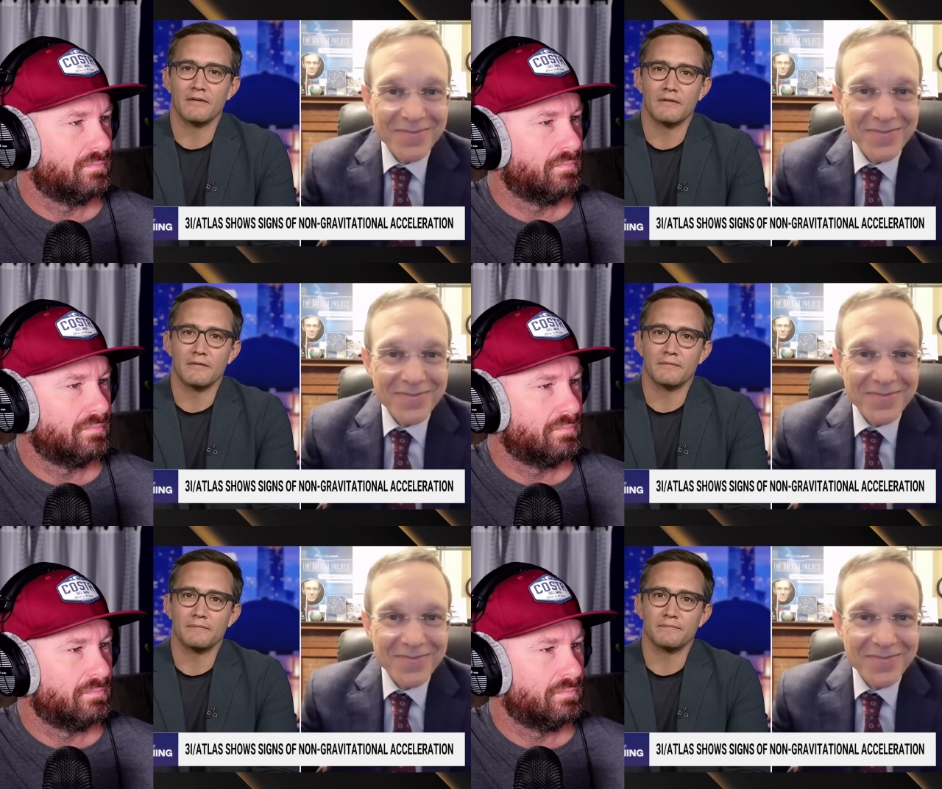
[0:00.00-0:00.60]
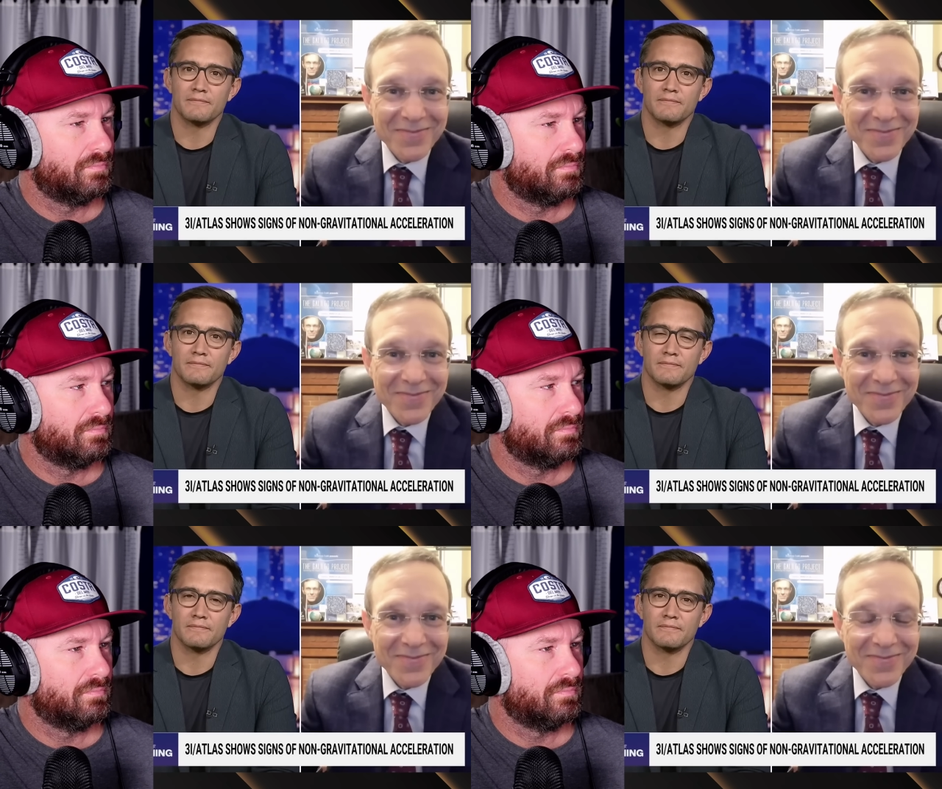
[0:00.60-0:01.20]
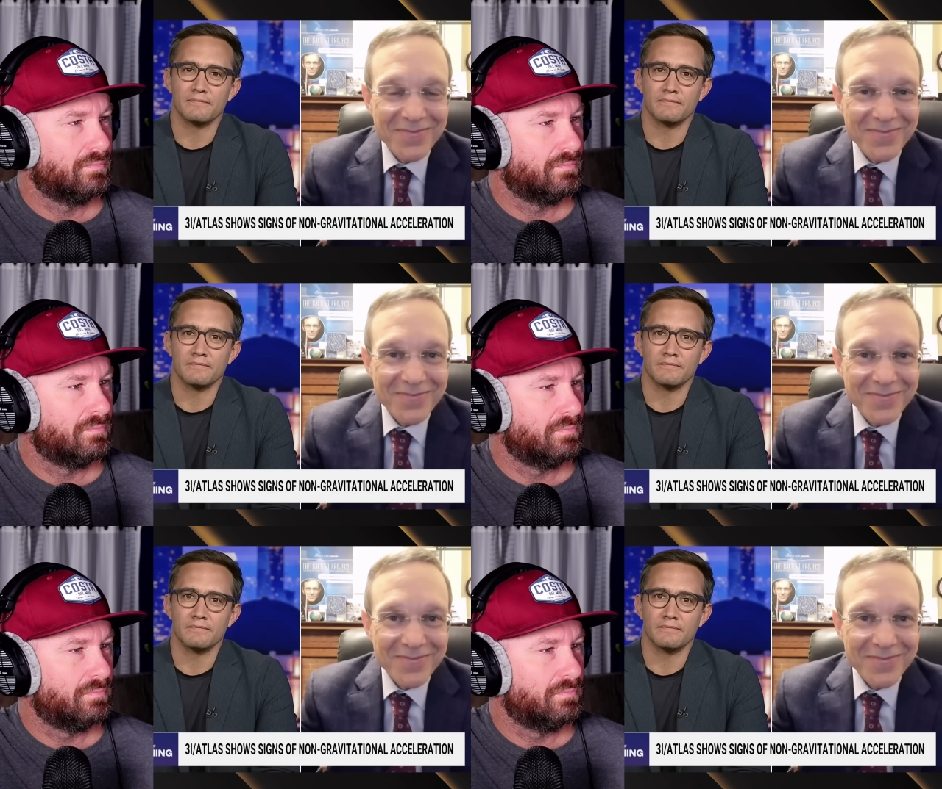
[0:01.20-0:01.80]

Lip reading: (no one is talking)